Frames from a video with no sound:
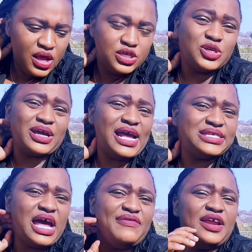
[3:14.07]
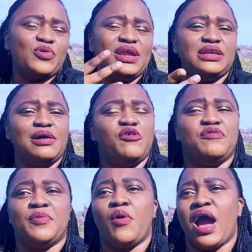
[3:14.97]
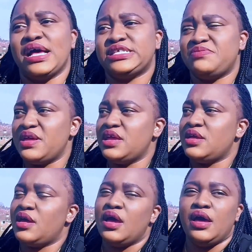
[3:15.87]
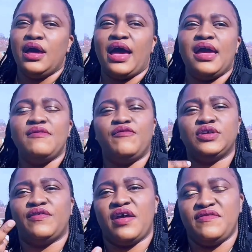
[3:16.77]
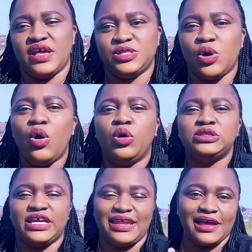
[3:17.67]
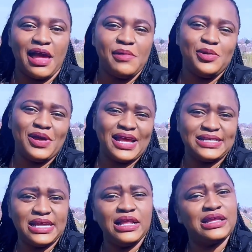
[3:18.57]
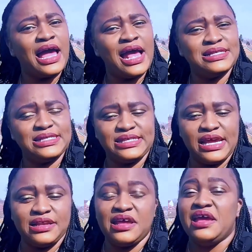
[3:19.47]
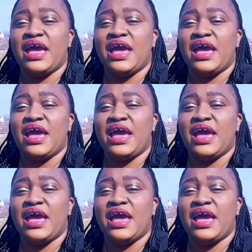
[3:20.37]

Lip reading: So guys, I've had quite a number of people ask me, I am 45 years old, can I come and work as a healthcare assistant?